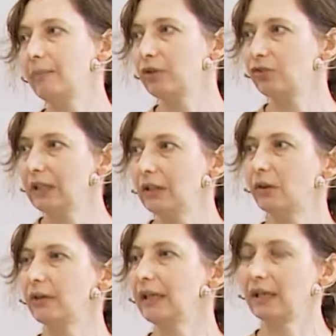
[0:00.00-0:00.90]
machine
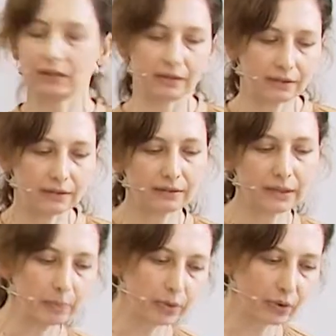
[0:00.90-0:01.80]
learning and
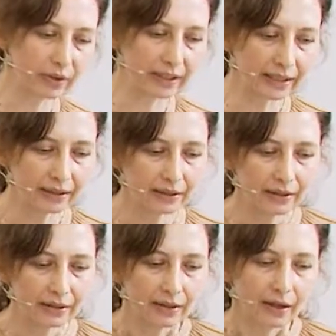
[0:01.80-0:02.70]
deep learning,
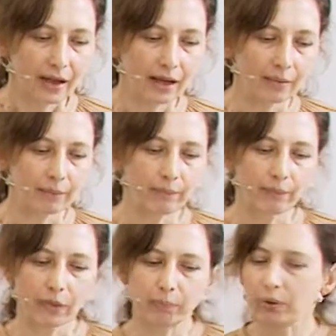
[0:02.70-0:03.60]

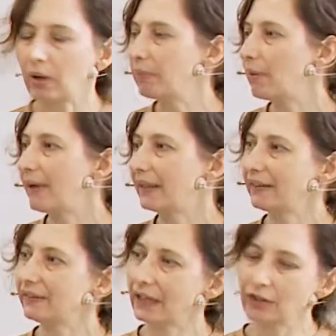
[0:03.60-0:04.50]
the
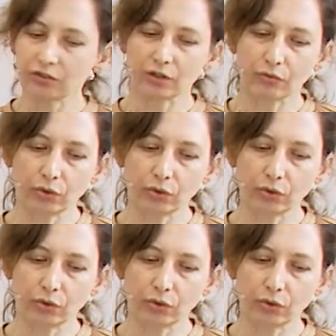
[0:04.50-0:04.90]
problematization of